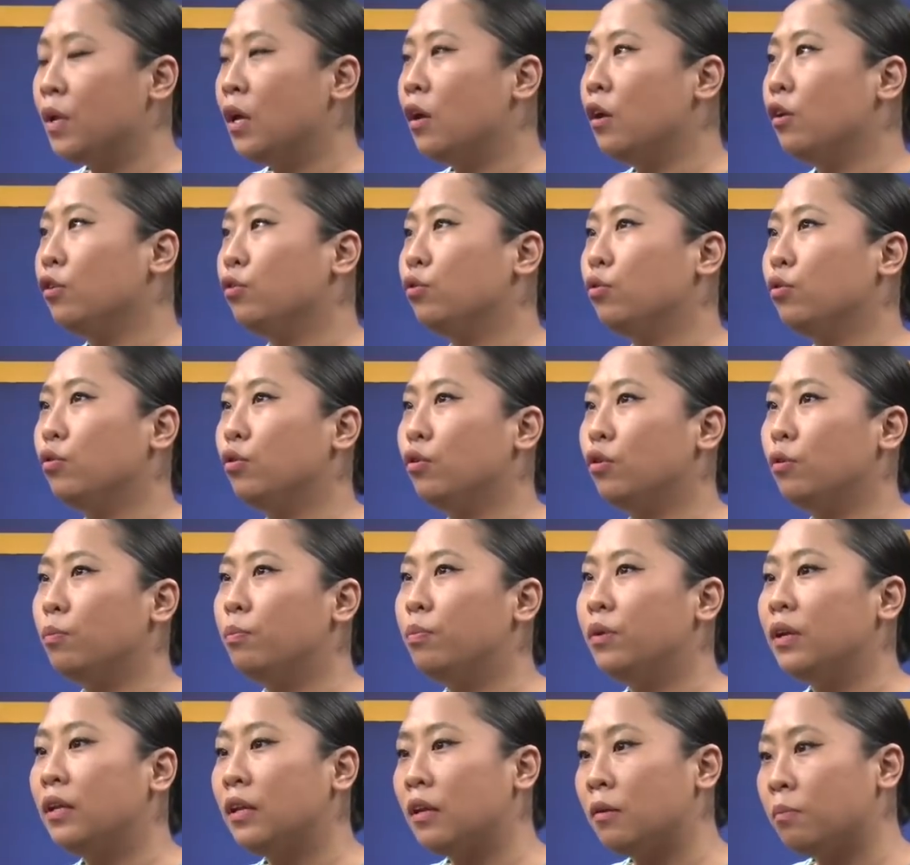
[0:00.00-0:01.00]
So
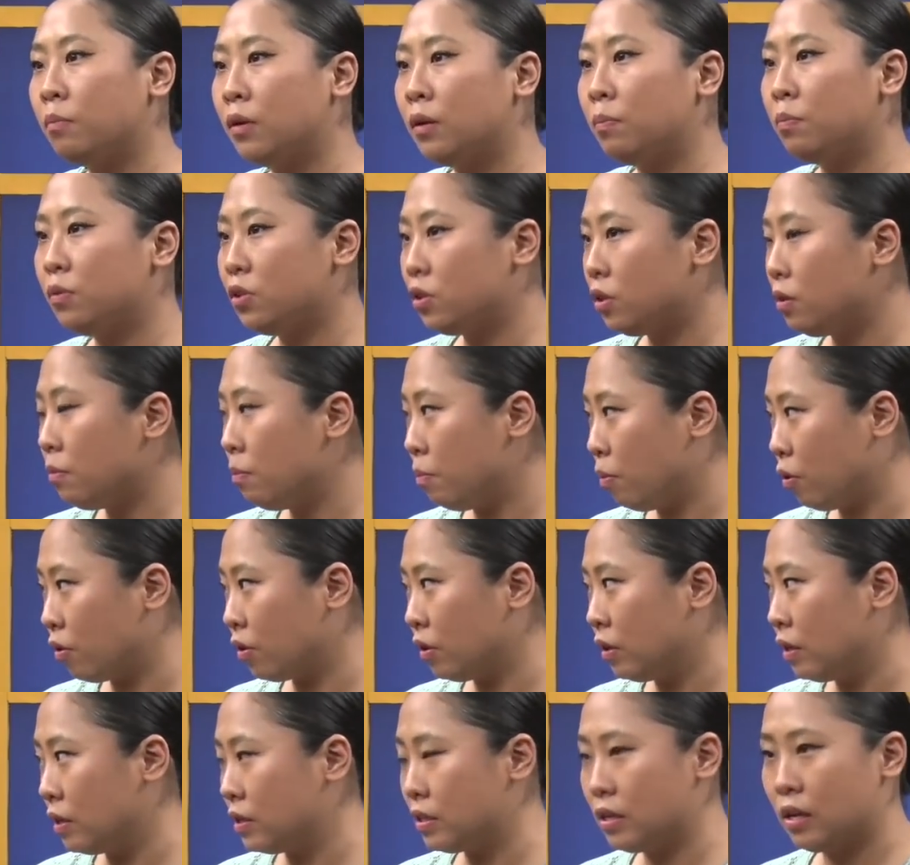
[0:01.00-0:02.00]
breathing be pretty
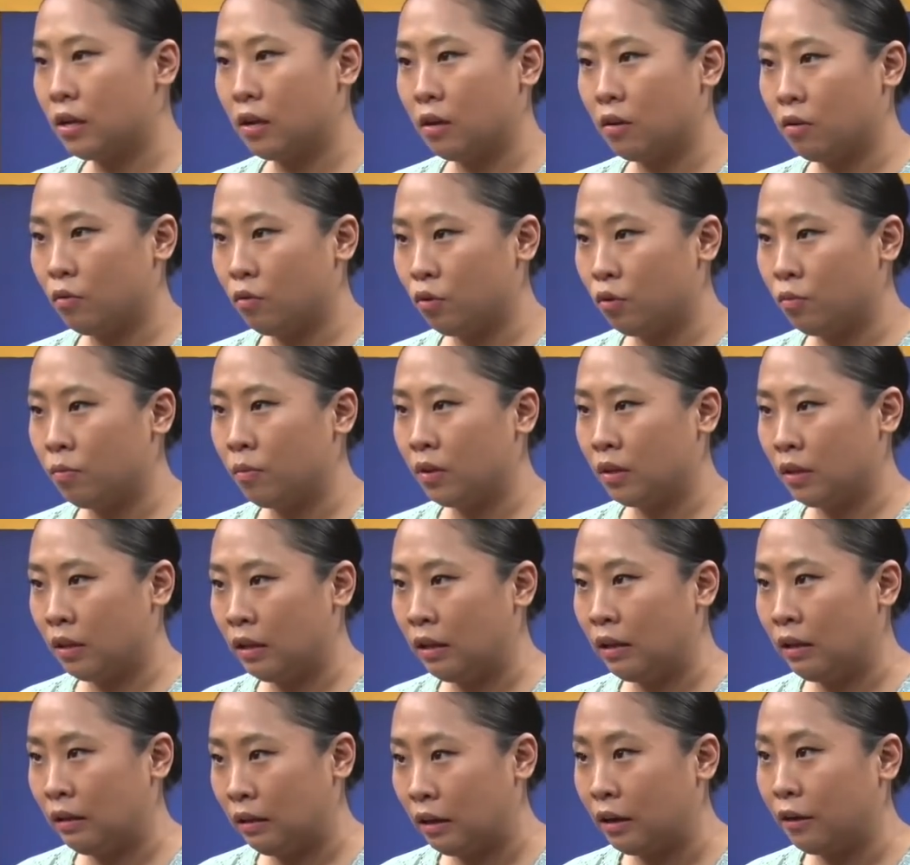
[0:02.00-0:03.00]
important as a human
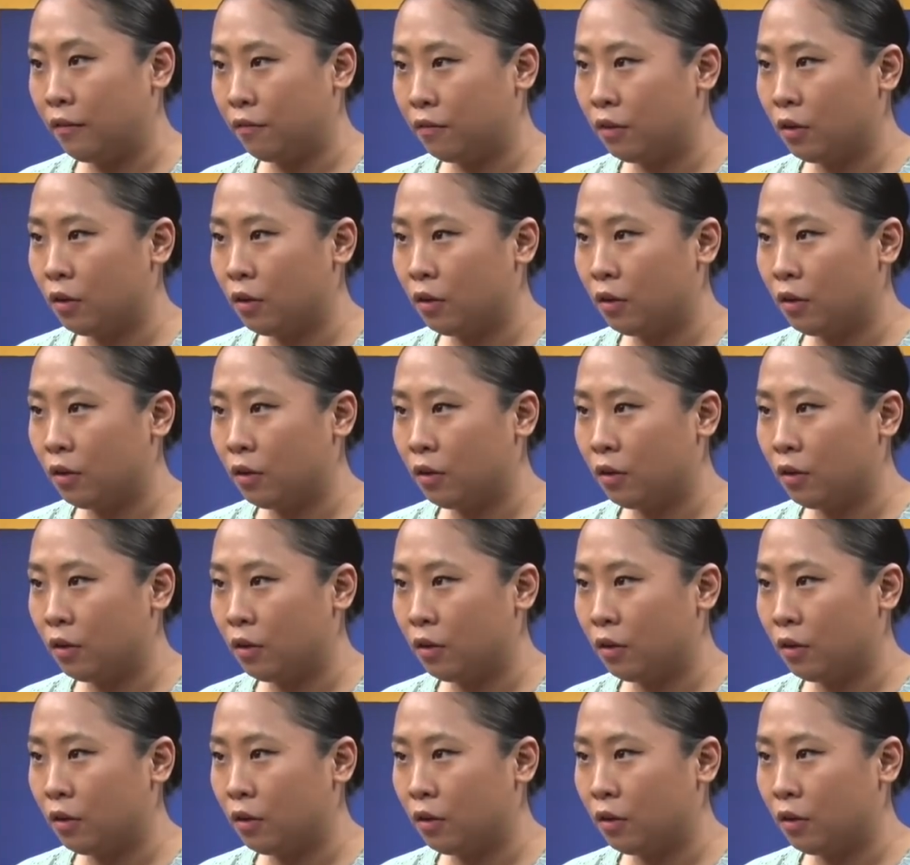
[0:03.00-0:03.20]
life.